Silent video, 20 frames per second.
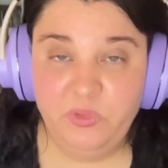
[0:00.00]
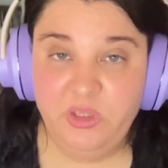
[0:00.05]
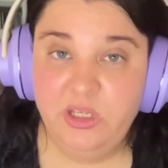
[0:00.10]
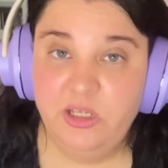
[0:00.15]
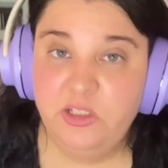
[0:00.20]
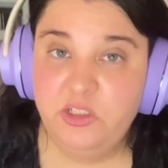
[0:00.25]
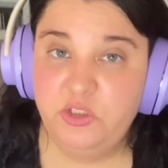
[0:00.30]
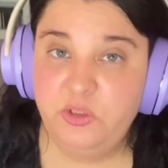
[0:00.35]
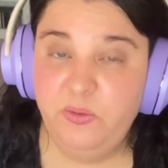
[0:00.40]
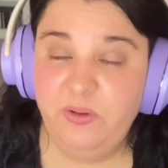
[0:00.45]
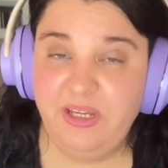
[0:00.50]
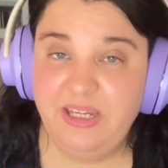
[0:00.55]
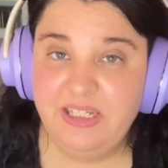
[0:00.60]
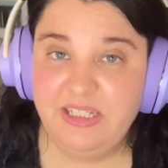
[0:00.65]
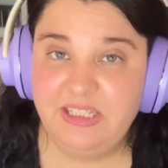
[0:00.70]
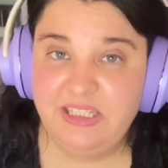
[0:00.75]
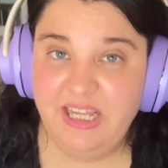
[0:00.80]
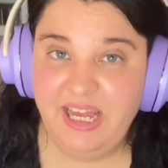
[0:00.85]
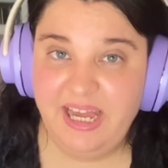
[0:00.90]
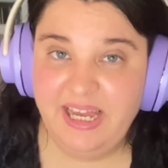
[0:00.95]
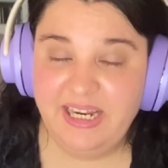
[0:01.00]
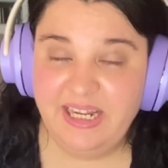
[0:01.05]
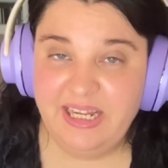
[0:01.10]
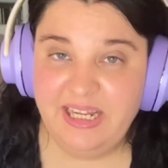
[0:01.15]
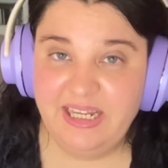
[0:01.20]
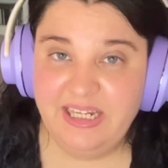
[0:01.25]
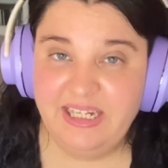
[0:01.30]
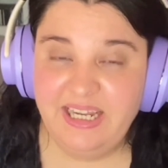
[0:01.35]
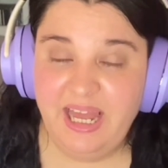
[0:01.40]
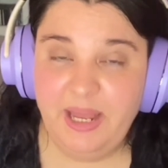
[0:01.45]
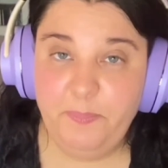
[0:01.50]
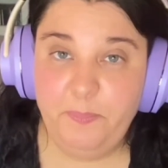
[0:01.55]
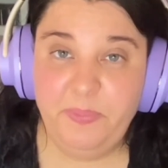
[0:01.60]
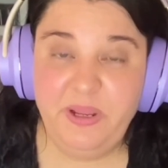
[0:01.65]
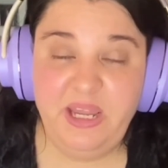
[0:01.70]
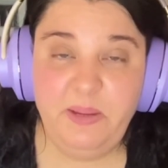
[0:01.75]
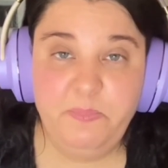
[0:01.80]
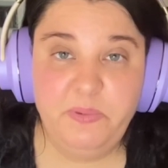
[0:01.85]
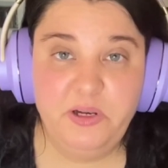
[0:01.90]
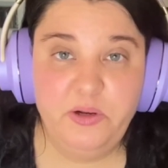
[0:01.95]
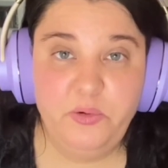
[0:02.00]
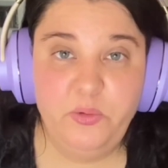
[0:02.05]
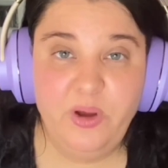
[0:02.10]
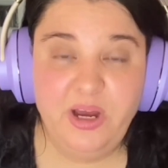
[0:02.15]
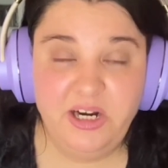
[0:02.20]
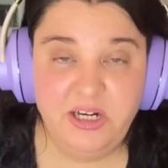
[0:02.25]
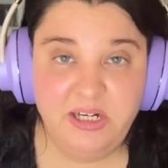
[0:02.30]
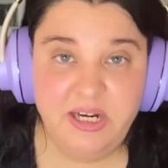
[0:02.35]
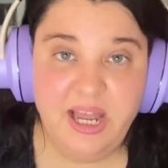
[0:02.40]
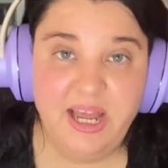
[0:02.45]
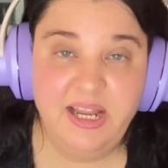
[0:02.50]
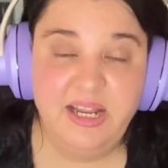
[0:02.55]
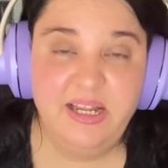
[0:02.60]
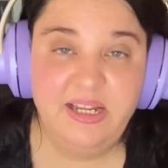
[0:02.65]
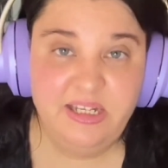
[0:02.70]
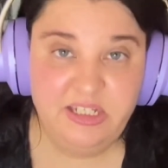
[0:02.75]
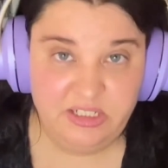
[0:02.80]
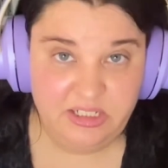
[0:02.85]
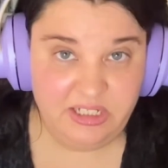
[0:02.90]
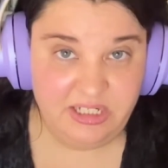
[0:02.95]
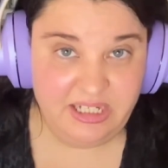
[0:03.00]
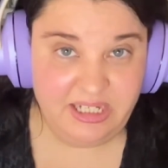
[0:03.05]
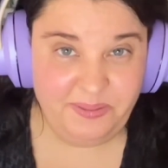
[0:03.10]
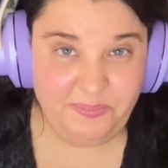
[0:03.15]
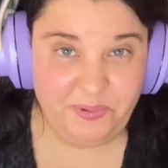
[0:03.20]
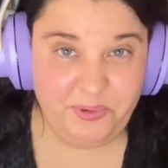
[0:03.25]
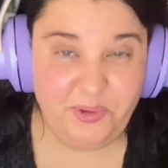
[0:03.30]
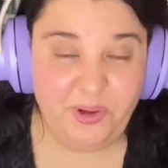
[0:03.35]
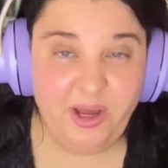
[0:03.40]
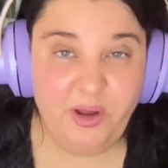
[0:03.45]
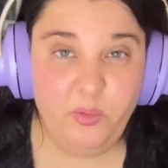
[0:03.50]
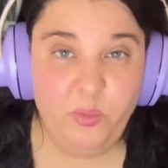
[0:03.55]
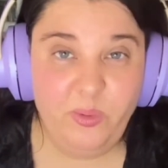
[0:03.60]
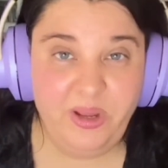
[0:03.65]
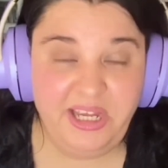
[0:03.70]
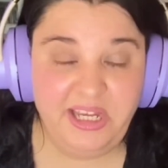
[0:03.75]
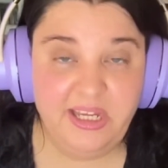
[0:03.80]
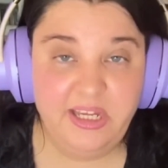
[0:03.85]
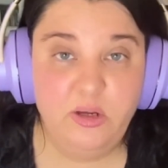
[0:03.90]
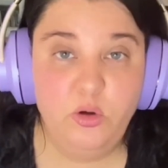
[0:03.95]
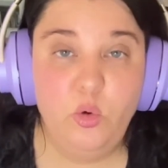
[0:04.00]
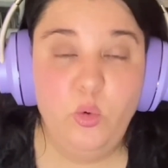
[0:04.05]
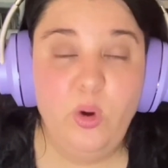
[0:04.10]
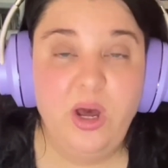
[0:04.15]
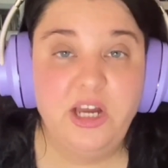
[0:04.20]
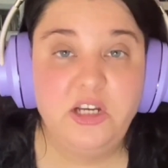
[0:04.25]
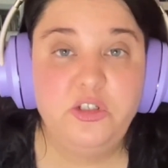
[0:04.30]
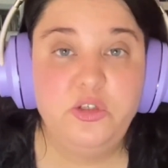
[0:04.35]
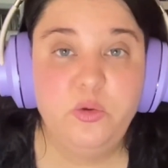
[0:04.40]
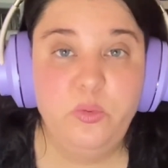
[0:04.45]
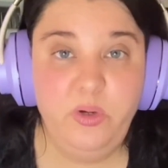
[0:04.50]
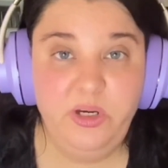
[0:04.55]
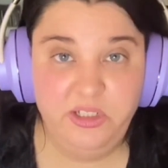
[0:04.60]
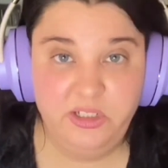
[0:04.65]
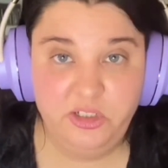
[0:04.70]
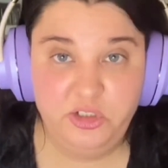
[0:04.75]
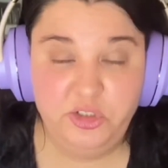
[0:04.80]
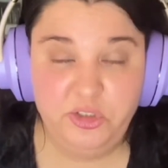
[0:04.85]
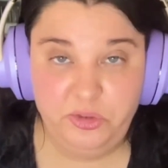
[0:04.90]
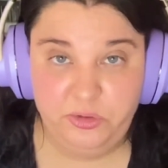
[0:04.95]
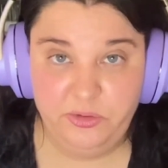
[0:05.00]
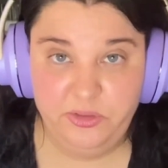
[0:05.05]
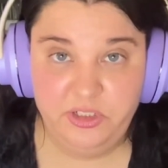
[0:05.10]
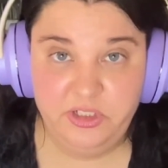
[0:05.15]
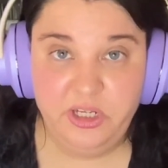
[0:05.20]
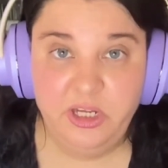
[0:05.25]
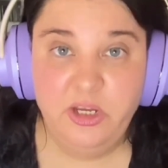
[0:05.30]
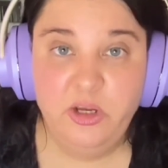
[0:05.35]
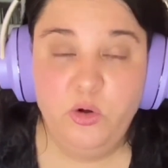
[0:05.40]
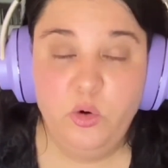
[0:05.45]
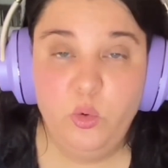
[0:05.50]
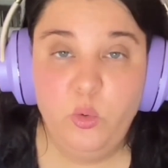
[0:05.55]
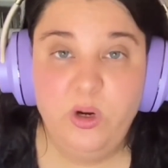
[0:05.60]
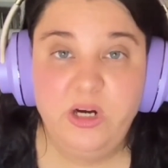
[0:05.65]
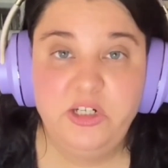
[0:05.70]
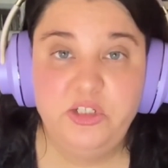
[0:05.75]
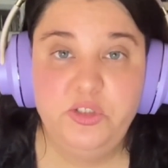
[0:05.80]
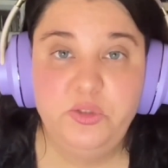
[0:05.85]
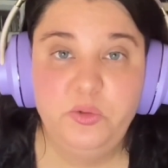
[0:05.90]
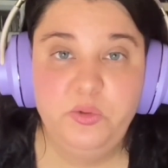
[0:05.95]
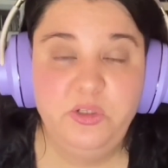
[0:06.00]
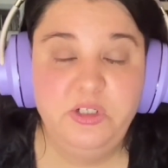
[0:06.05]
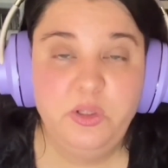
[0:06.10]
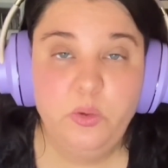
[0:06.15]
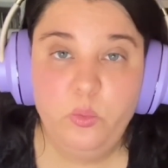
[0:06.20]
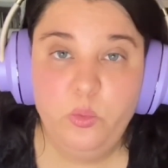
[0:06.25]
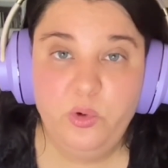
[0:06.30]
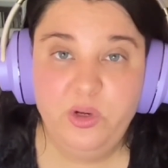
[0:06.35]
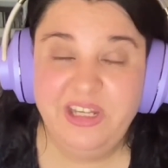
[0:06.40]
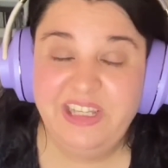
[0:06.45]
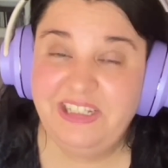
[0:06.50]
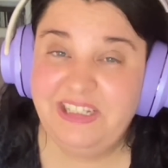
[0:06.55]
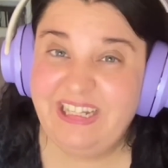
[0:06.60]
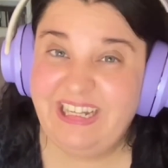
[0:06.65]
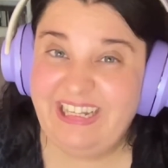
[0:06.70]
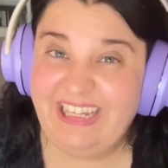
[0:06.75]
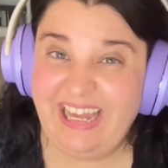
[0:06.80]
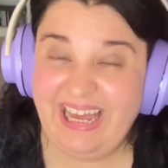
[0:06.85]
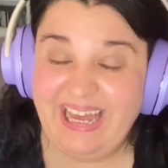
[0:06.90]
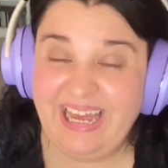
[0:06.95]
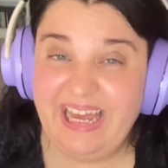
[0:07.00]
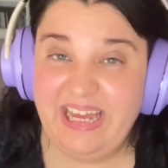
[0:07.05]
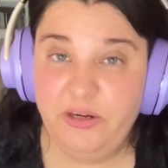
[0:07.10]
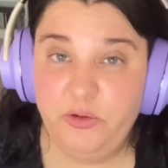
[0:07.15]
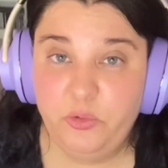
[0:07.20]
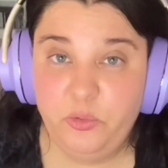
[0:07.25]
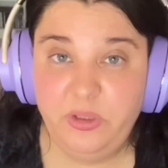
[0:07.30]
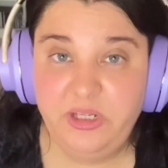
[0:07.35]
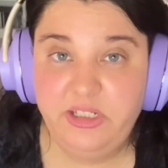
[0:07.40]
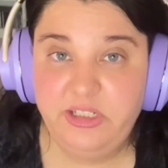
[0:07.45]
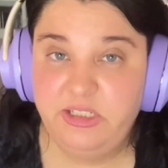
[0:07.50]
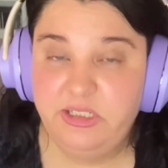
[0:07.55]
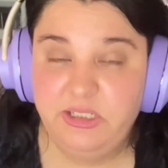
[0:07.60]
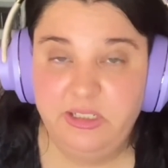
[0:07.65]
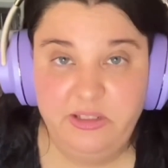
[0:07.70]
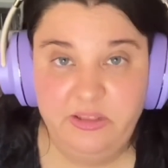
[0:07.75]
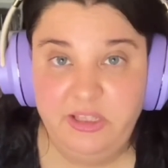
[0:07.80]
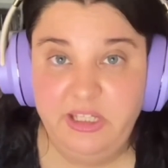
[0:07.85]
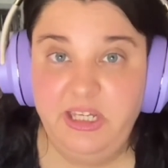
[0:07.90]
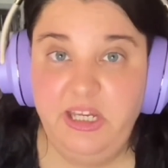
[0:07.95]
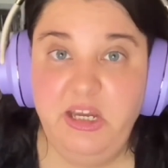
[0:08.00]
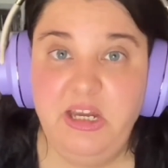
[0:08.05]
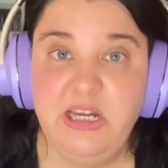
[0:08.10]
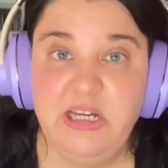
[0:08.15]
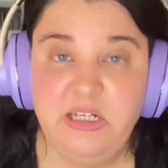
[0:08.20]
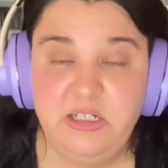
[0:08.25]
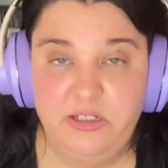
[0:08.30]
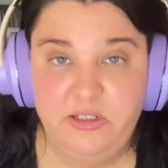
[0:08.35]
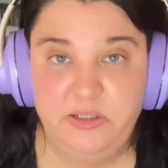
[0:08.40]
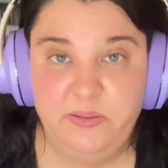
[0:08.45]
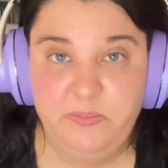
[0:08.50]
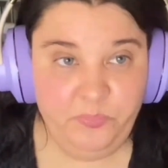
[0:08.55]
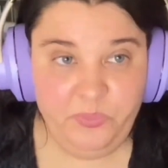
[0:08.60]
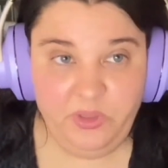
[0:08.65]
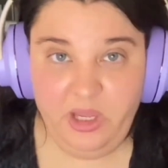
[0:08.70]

So he said that people who are not asleep, who are waking, who are doing the chores, who are doing the work, they can reach the kingdom.